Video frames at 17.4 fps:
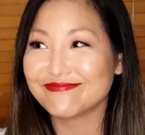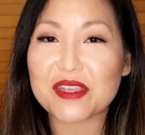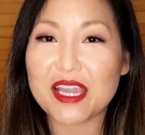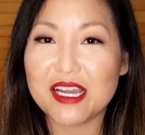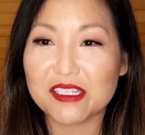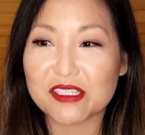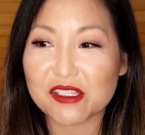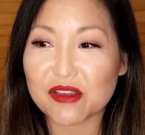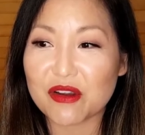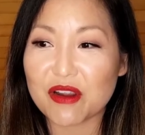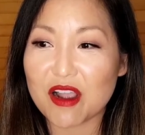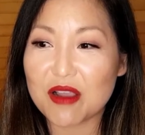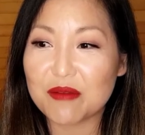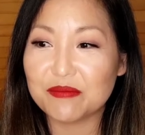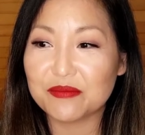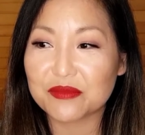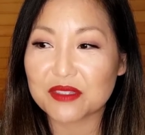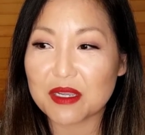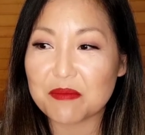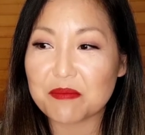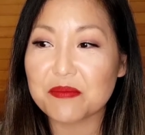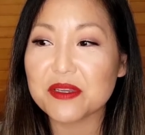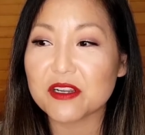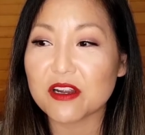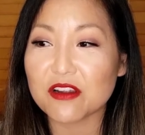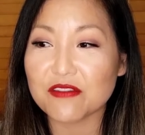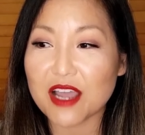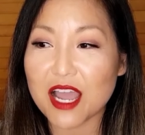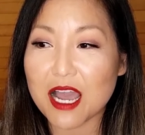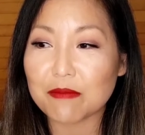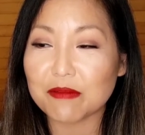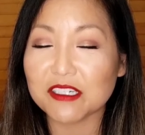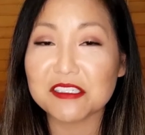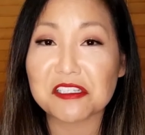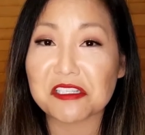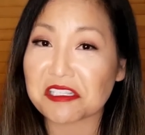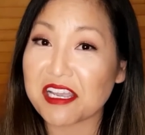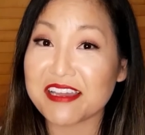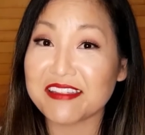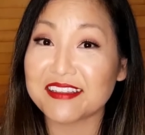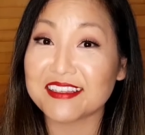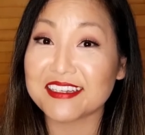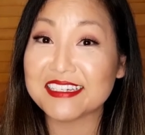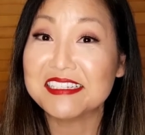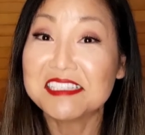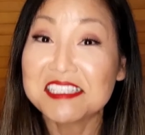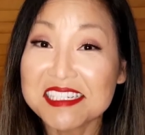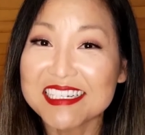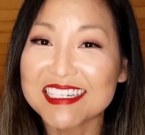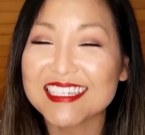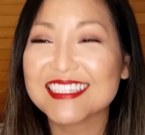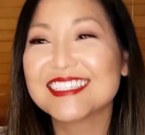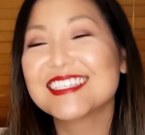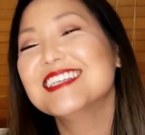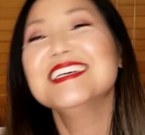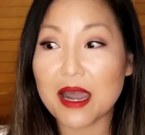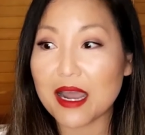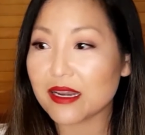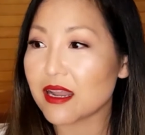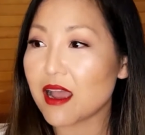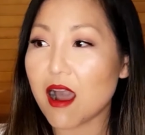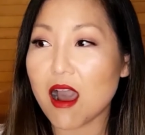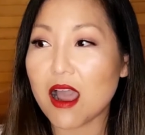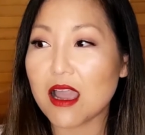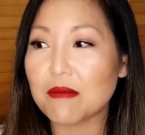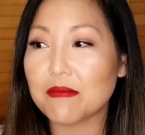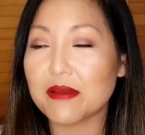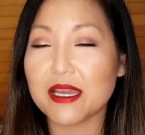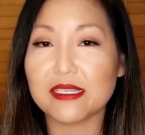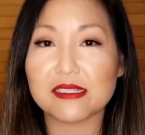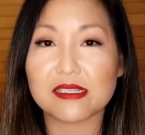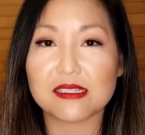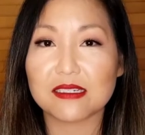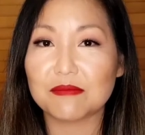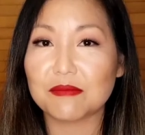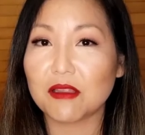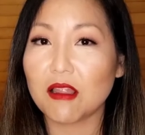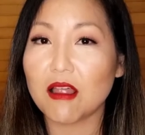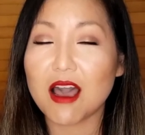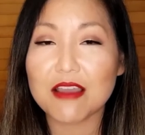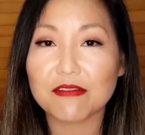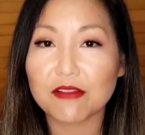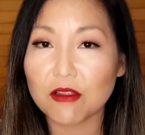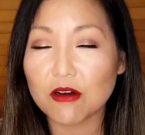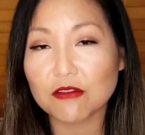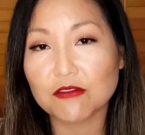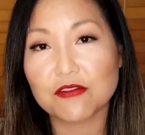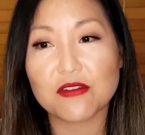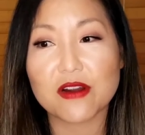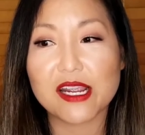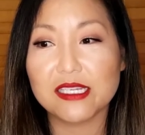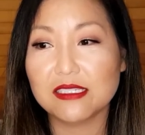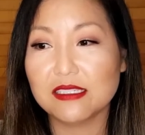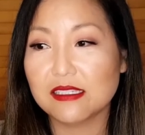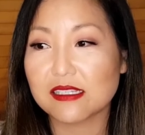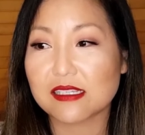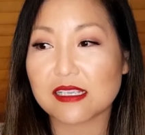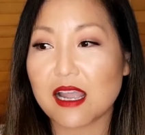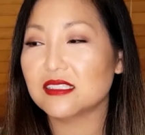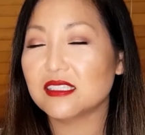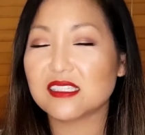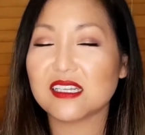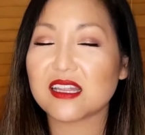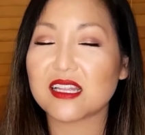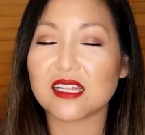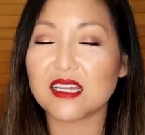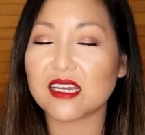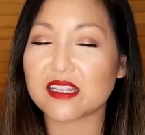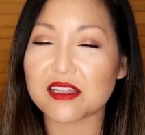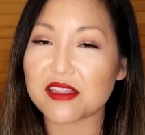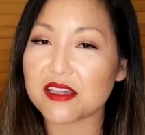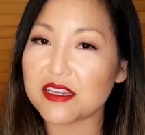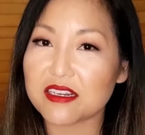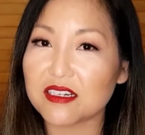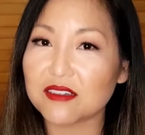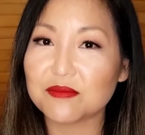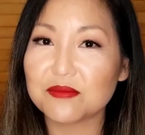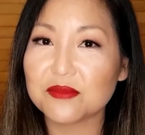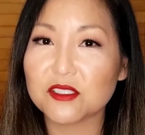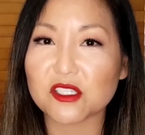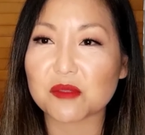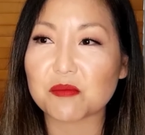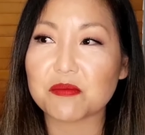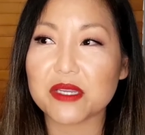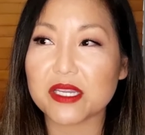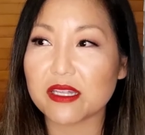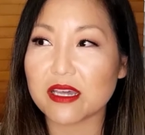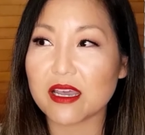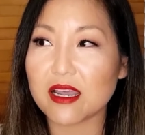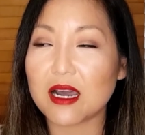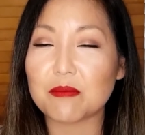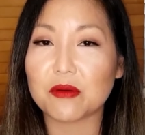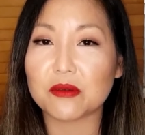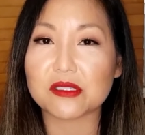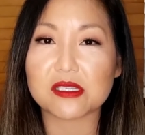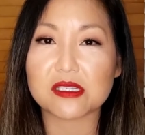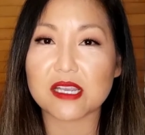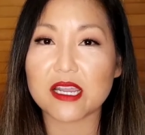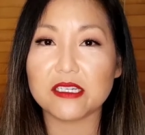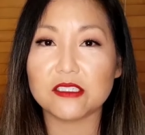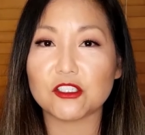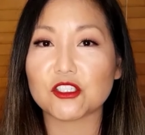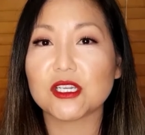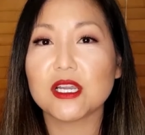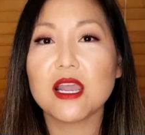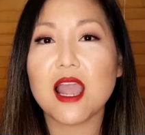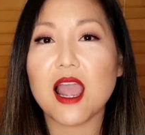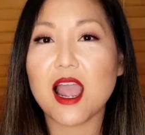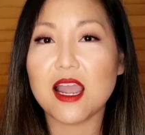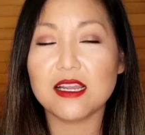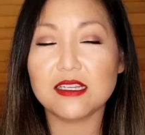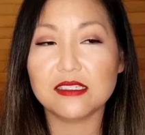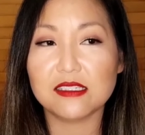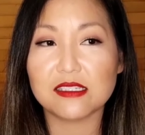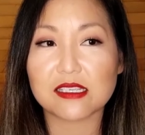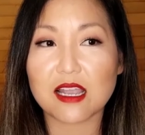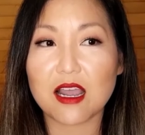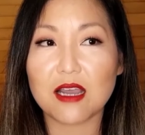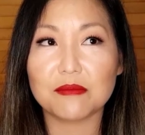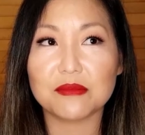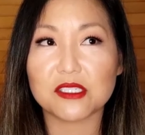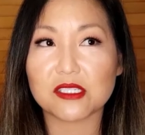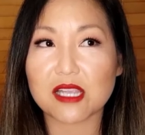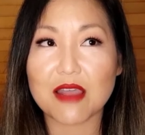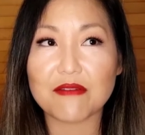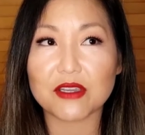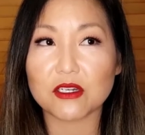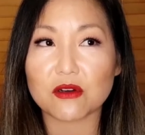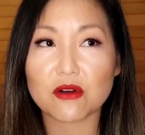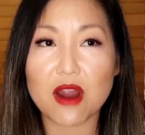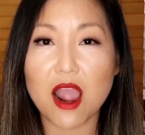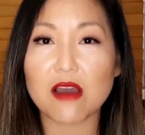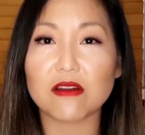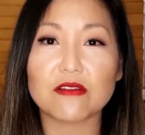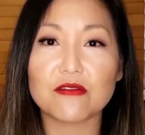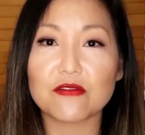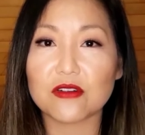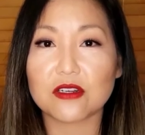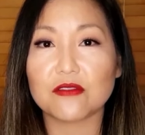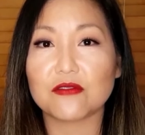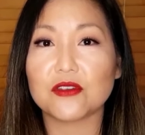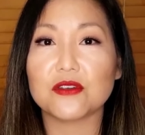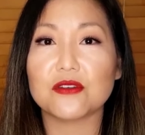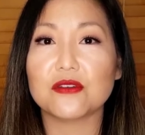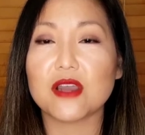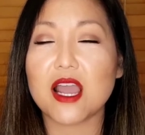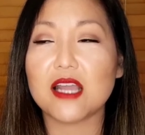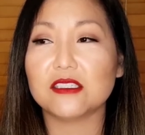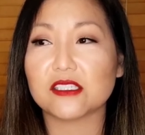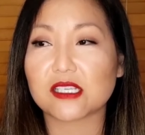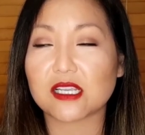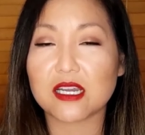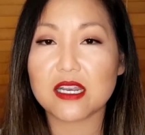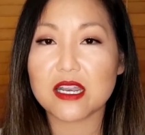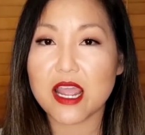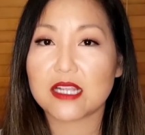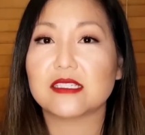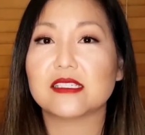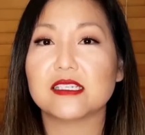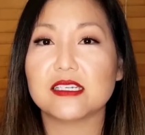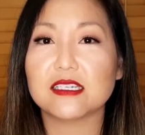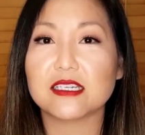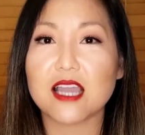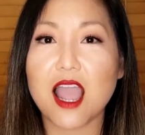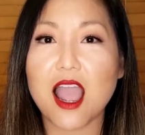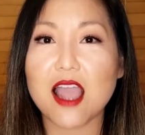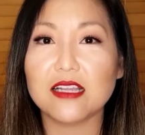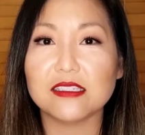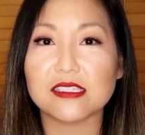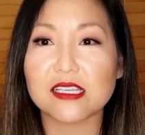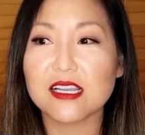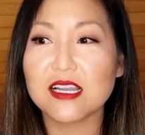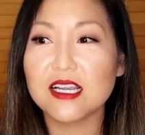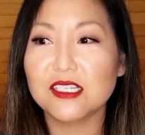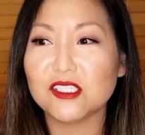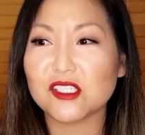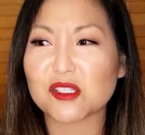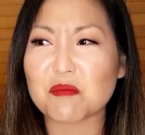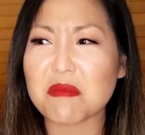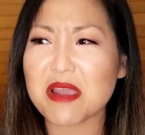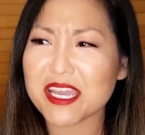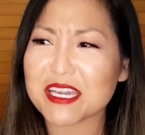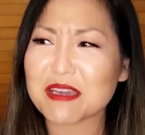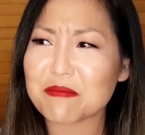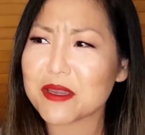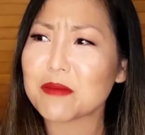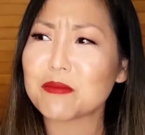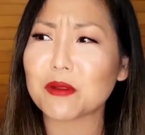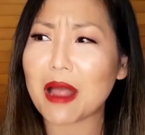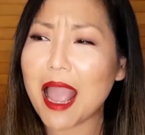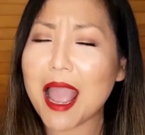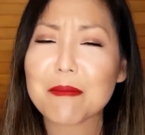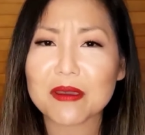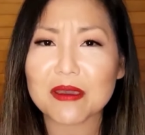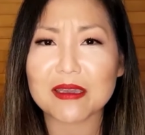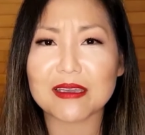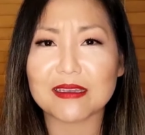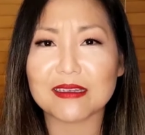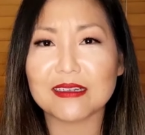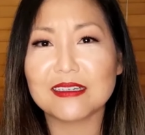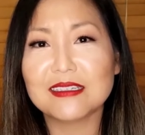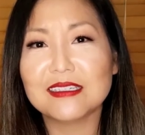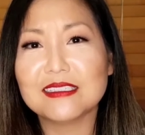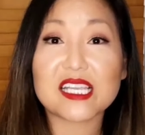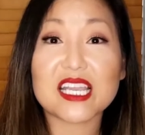Yeah, so I'm a bit over ABBA to say the least but I made some lifelong friends. There's nothing like the theatre, just being there up on stage and um, just having a crowd in front of you and just connecting and just making people happy.